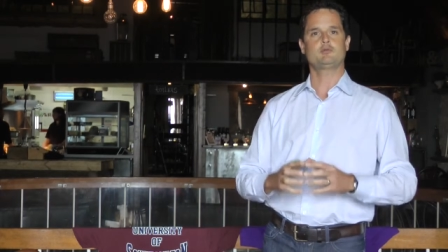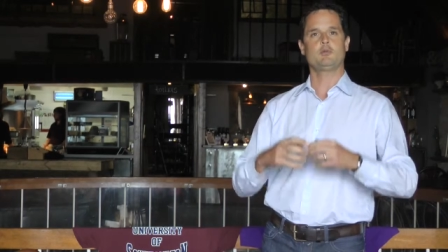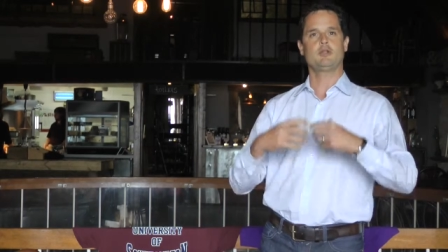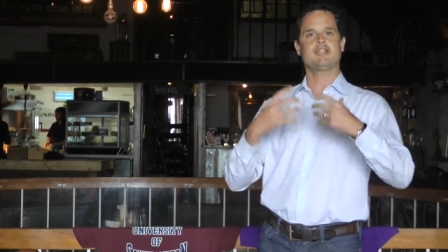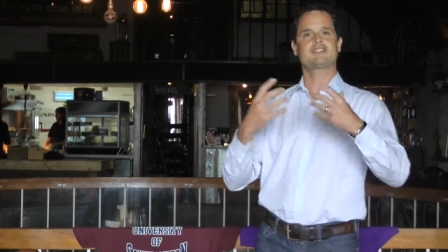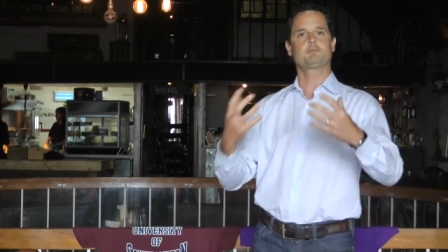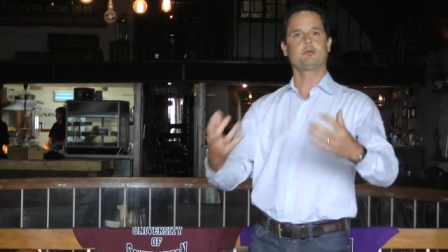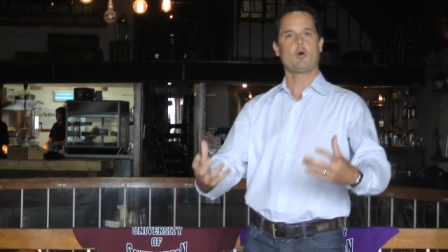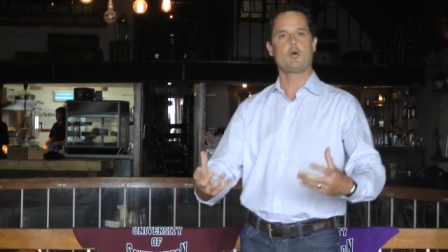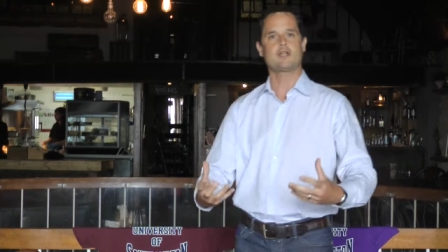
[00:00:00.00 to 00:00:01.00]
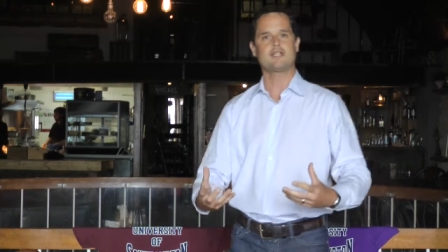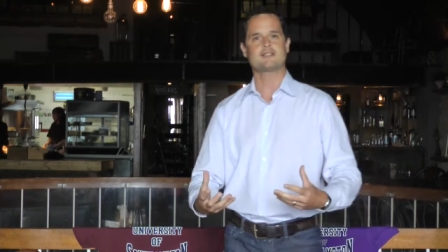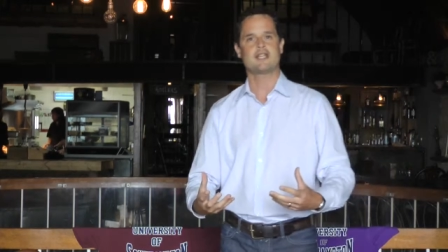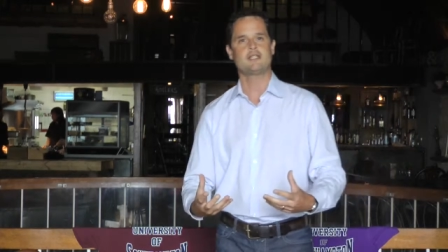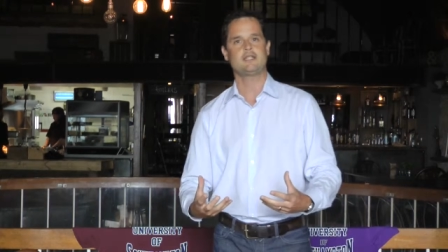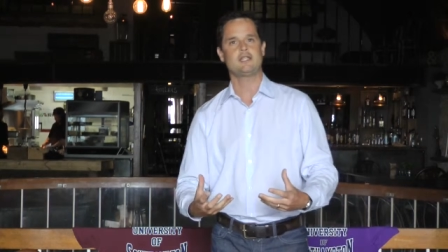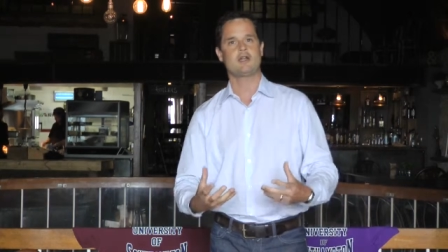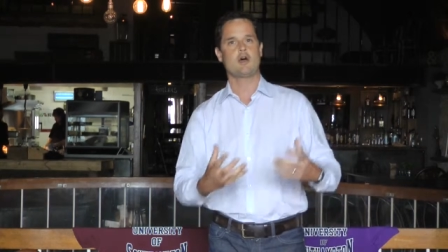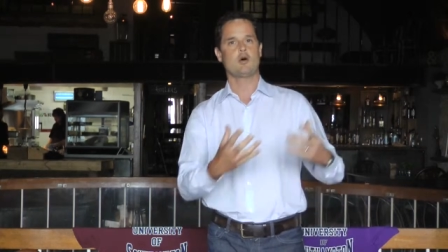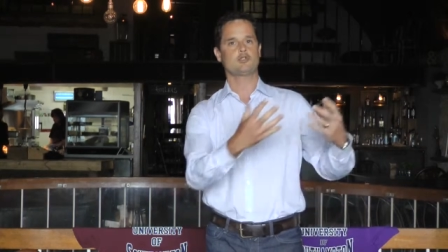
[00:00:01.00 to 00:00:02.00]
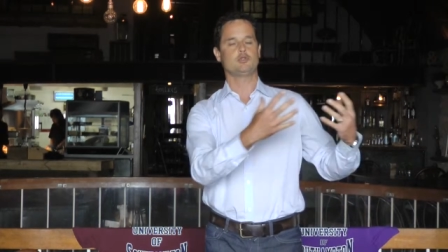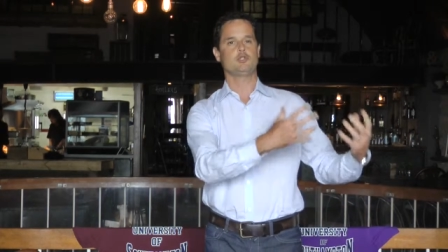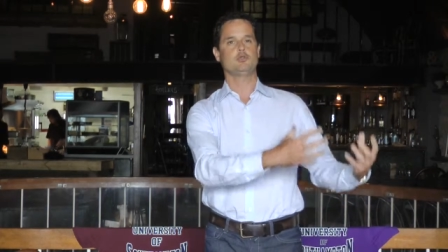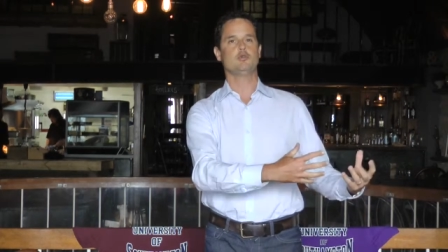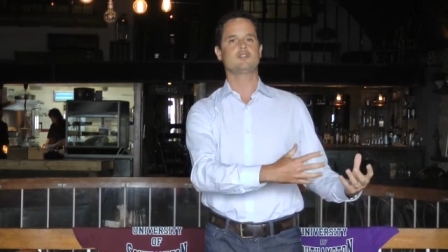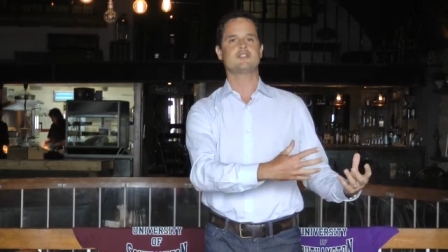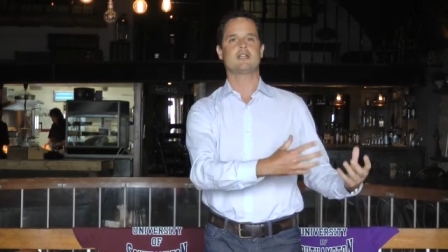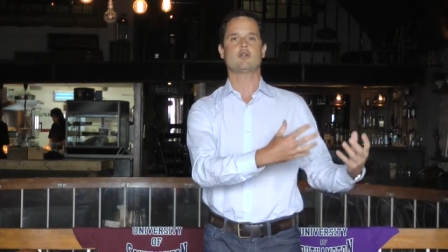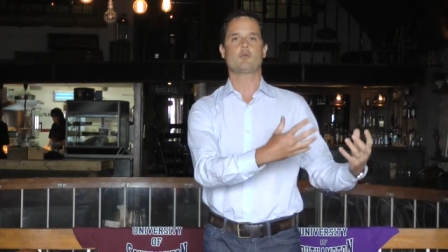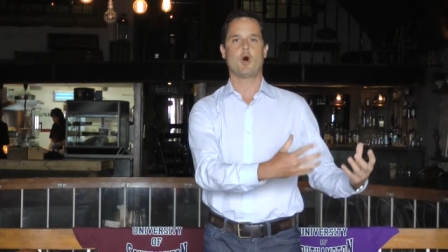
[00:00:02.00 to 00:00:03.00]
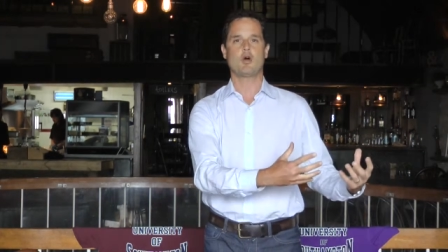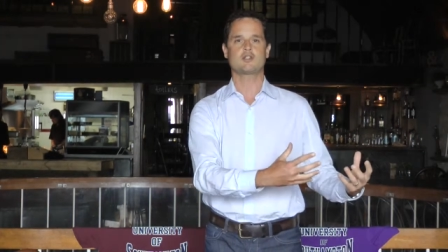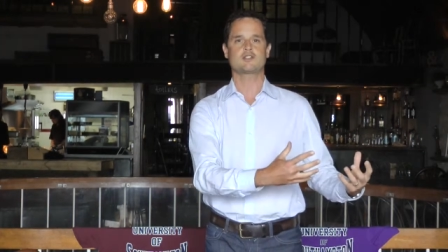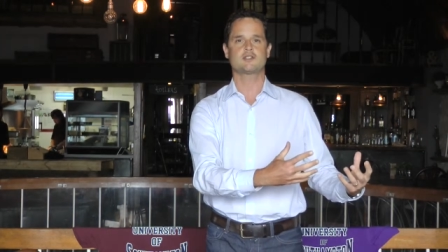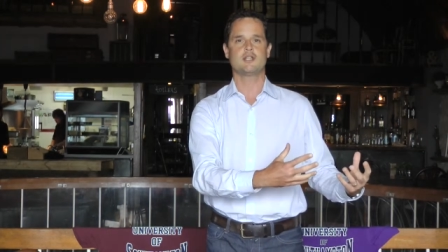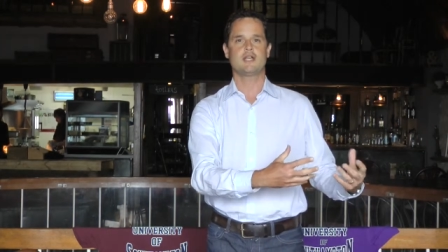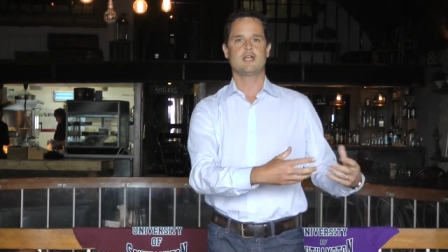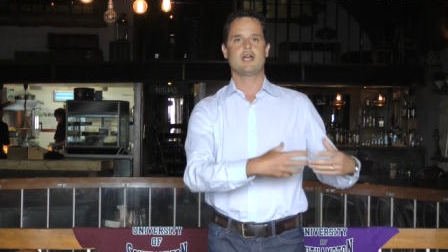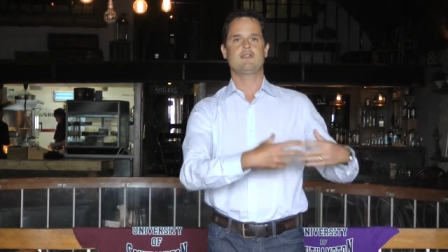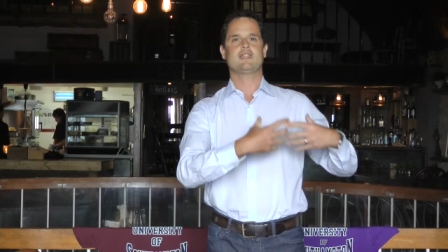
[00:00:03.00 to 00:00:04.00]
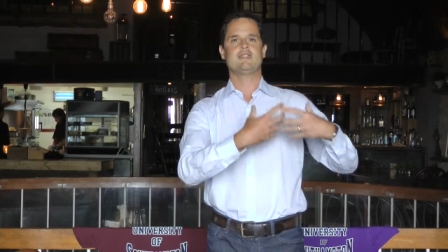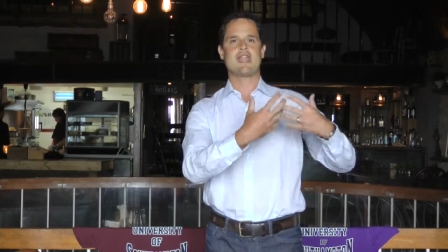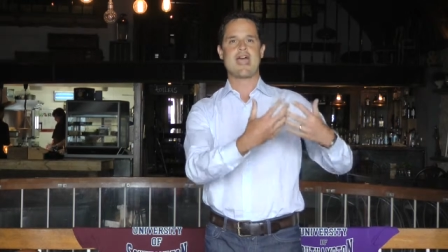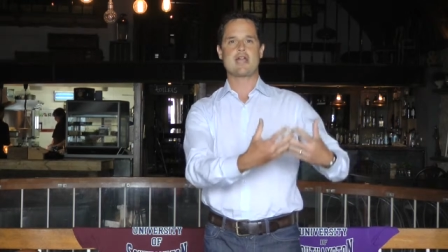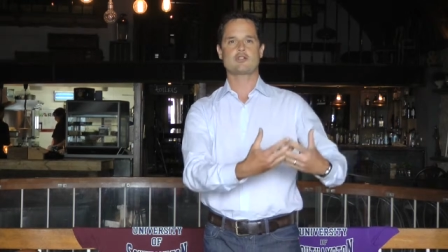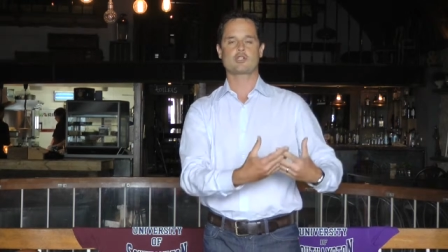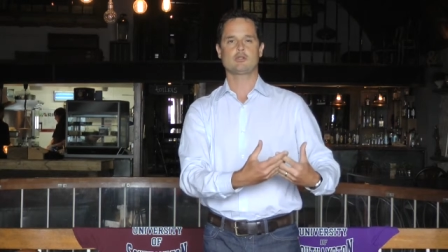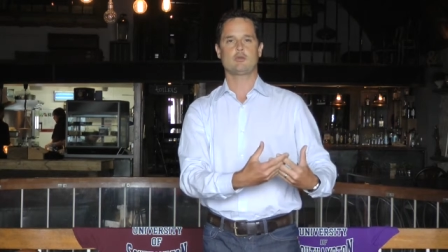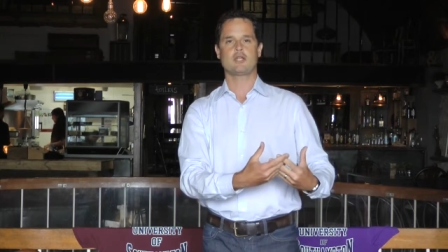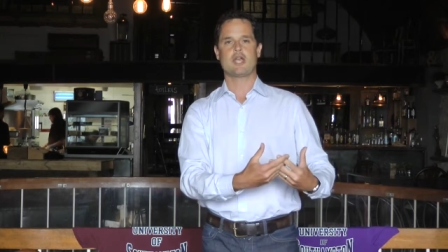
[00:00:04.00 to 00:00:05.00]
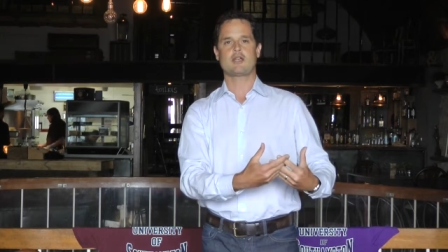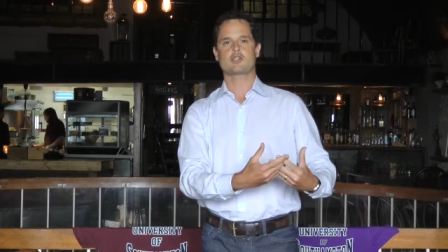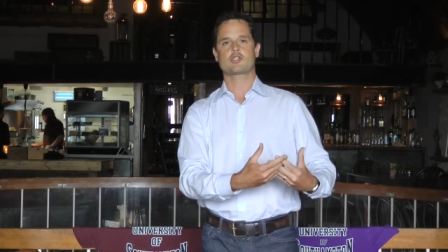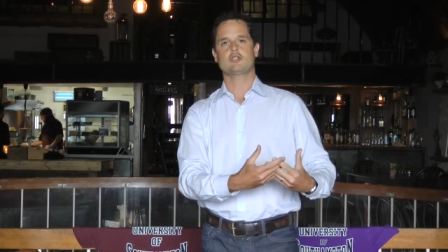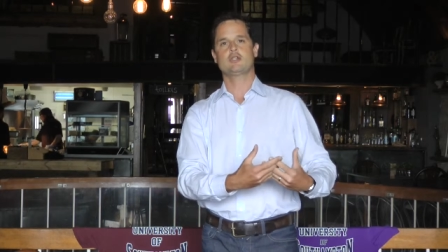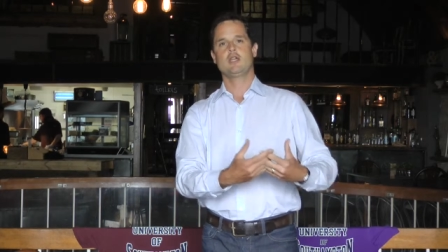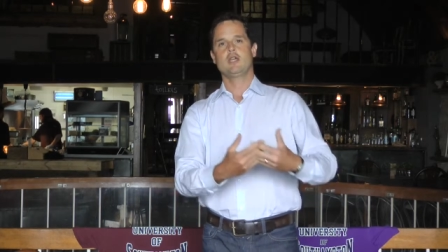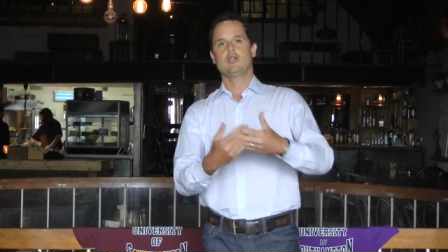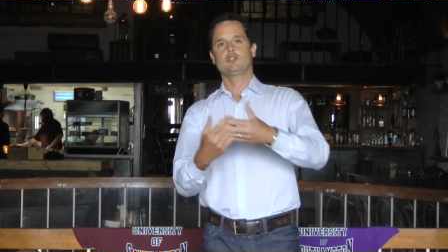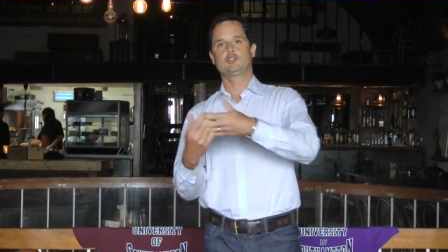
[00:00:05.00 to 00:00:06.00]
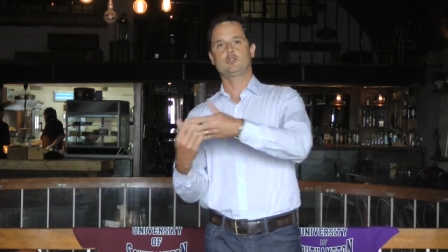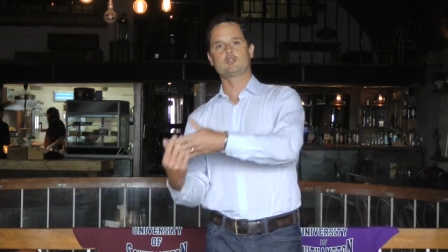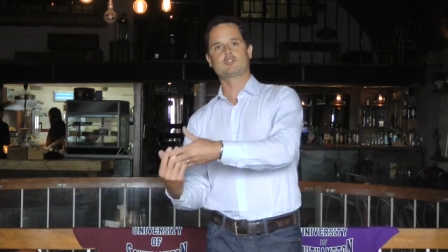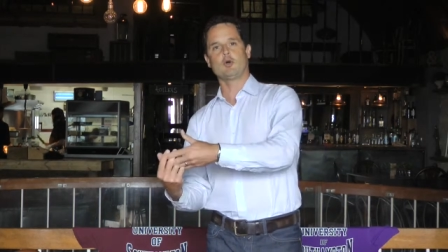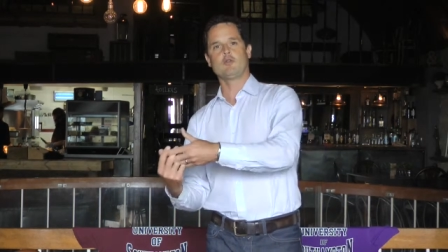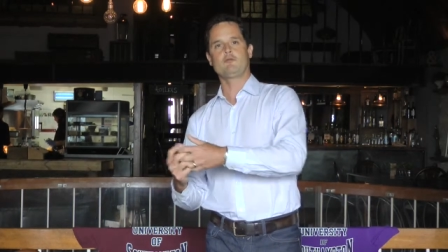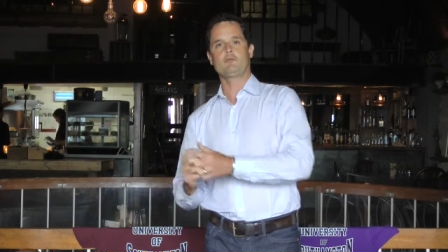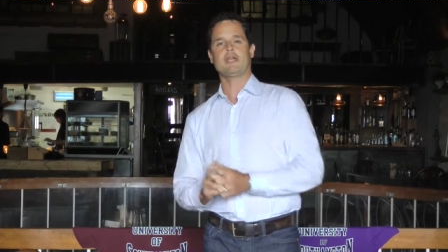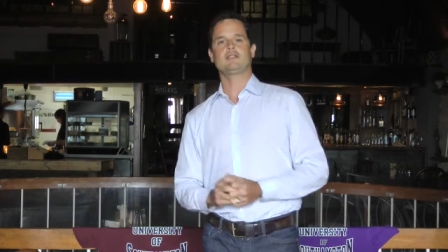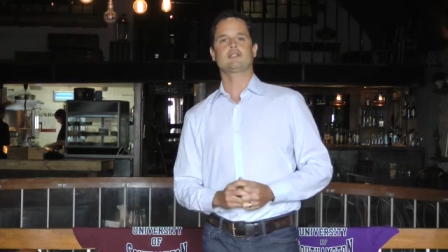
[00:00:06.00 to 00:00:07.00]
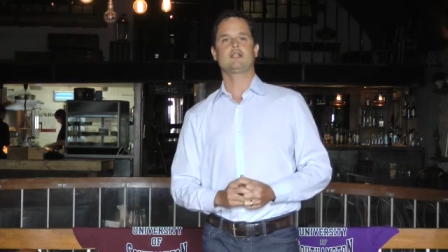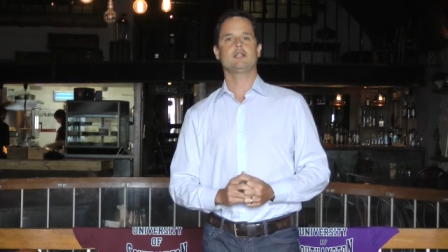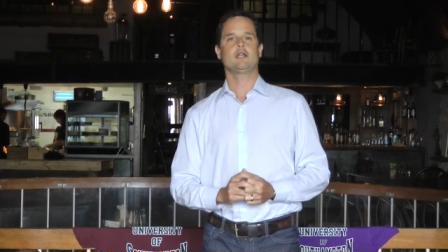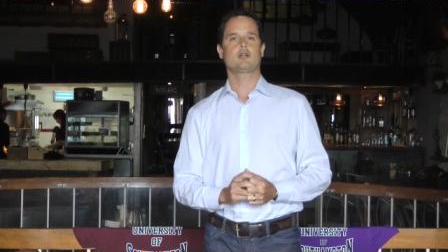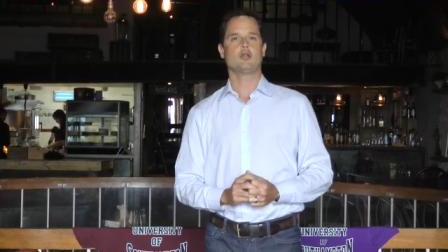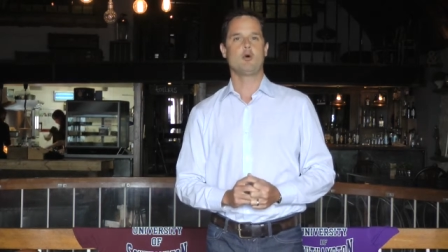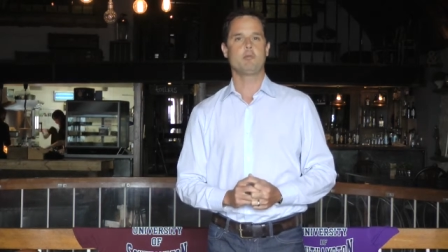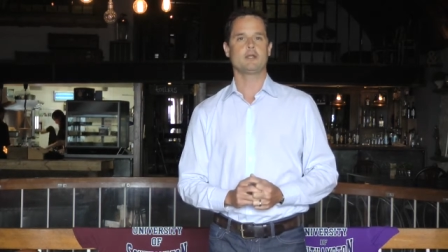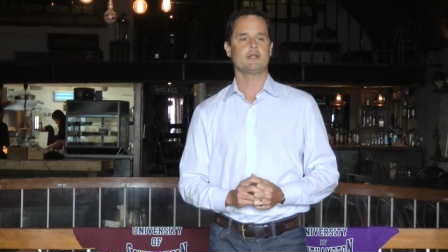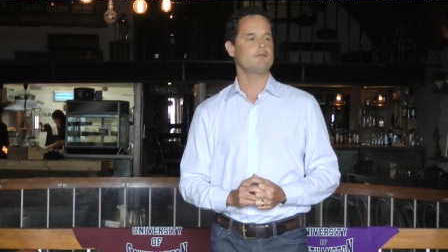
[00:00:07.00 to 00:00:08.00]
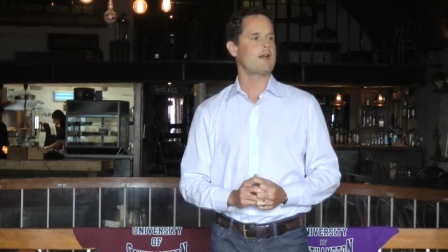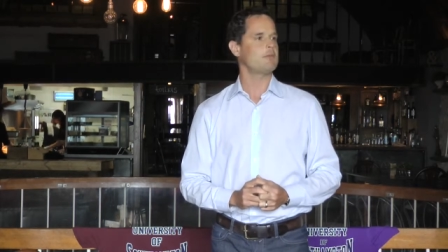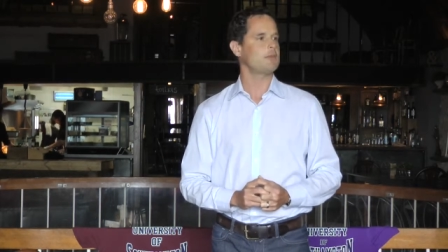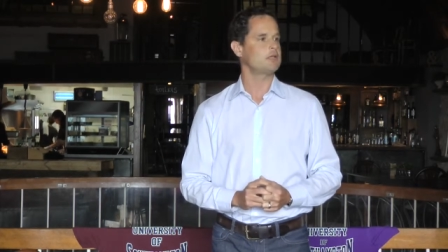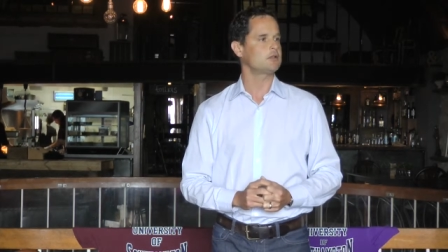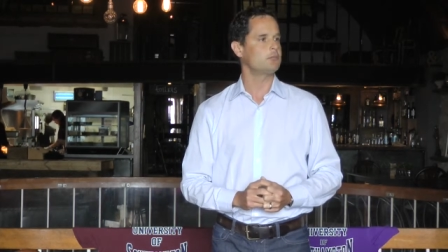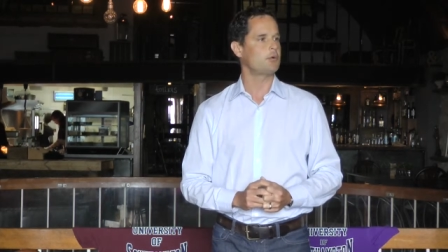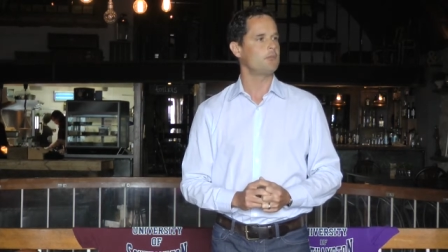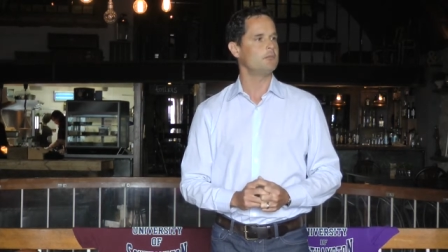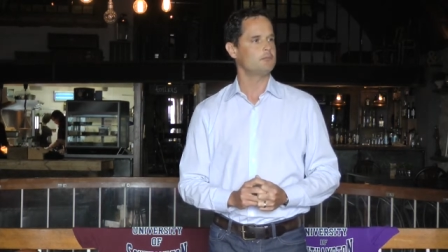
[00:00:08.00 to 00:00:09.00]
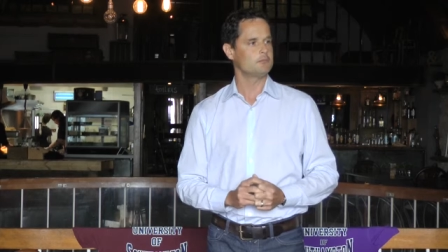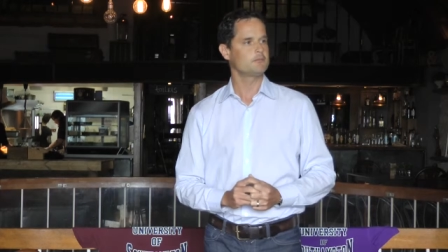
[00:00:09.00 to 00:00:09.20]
We will explore this idea how to use rocks and the natural reaction to solve basically a global environmental problem.